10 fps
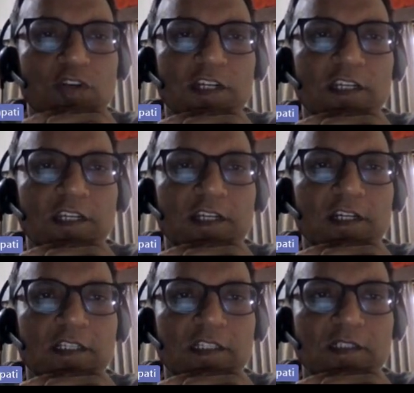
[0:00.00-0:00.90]
I already
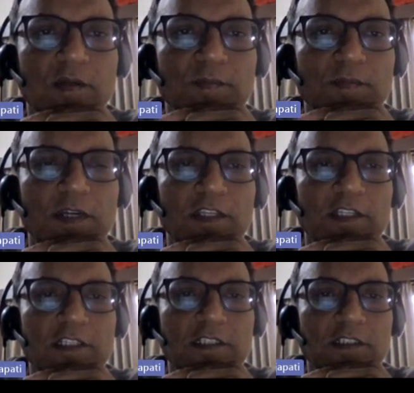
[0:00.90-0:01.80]
created some per
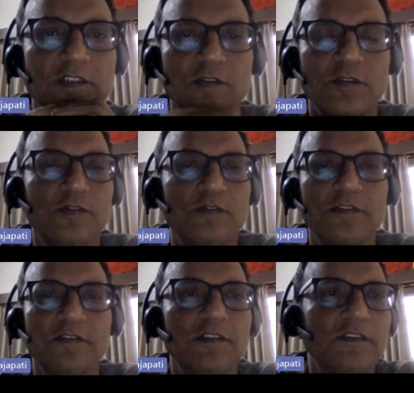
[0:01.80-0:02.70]
this. So
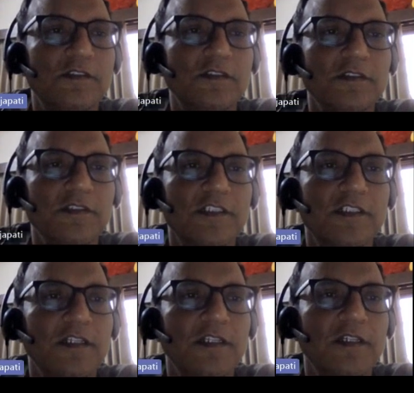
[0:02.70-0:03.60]

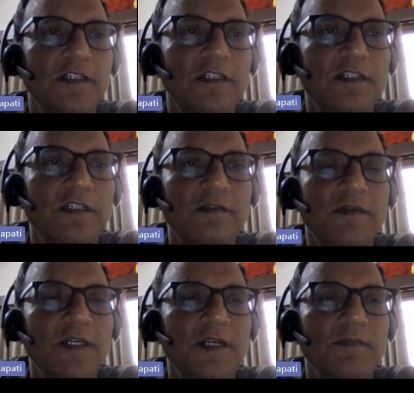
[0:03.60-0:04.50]
let's create,
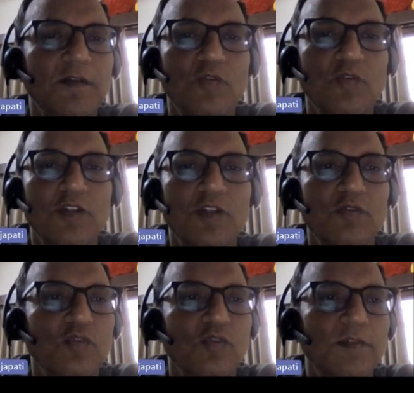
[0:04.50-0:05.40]
going
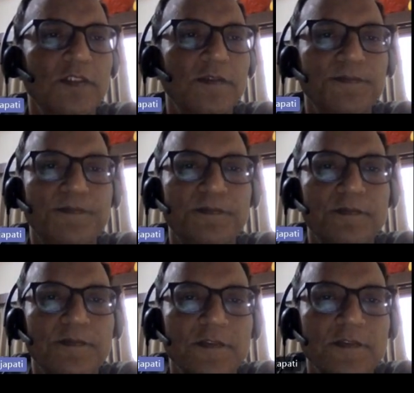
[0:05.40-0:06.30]
to show this.
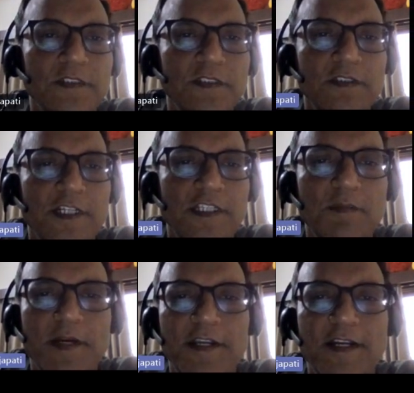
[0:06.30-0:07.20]
There is
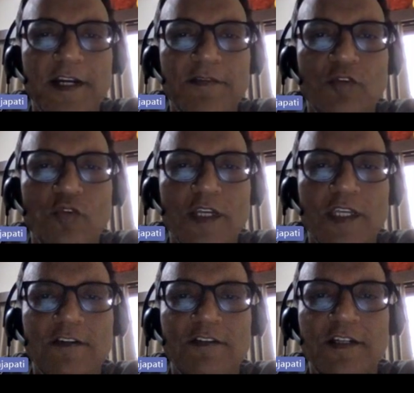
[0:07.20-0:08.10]
a birthday card flow
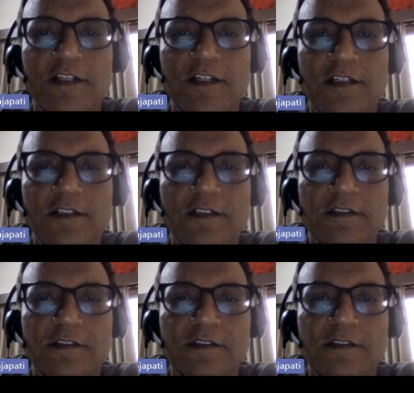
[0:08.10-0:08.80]
I have created.